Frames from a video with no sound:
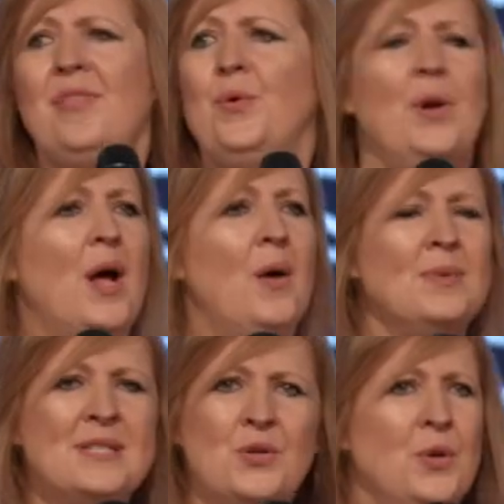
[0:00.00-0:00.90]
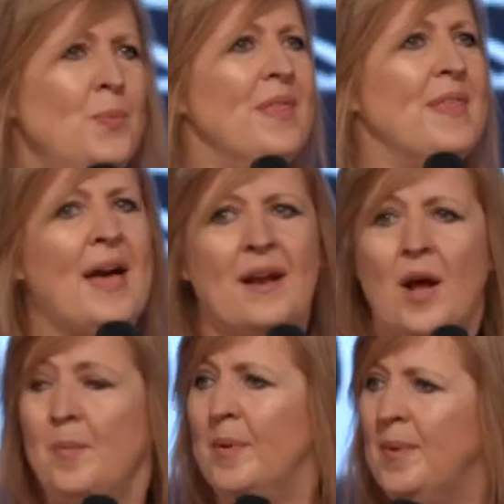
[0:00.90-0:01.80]
I thought I was good with that.
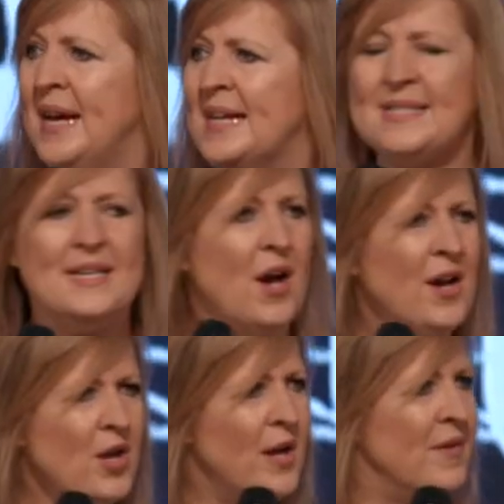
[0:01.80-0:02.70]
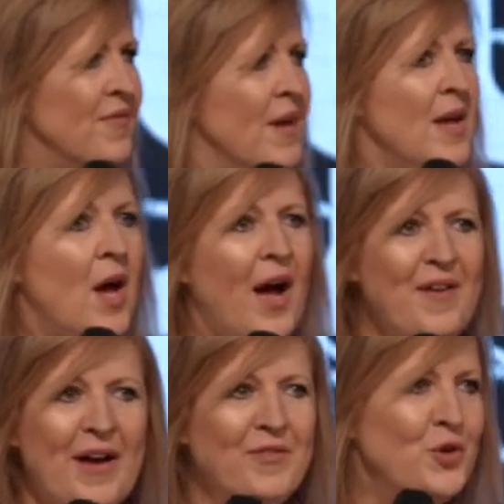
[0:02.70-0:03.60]
I'm easy. I kind of, I
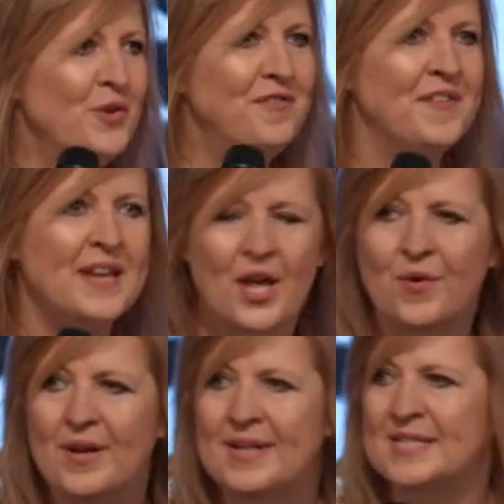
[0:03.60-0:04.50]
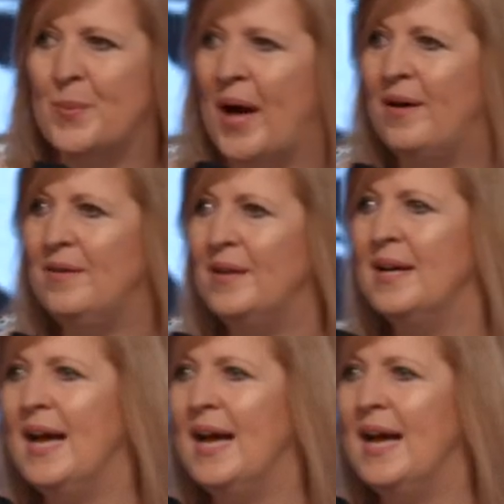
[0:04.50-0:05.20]
have a good forgettery as well